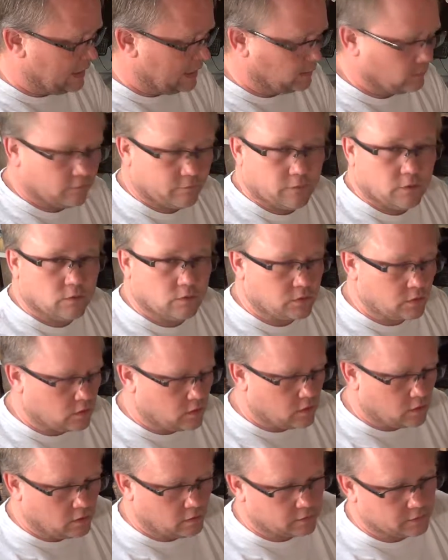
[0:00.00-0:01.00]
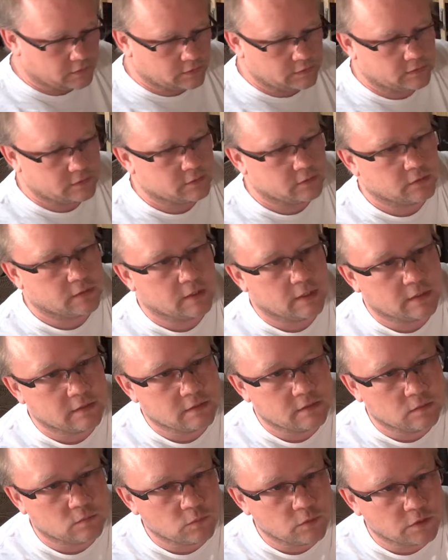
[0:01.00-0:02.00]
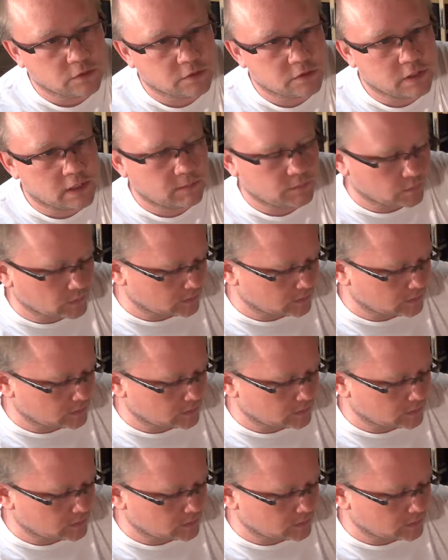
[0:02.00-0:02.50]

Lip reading: don't even know what you call these. These are kind of some weird shaped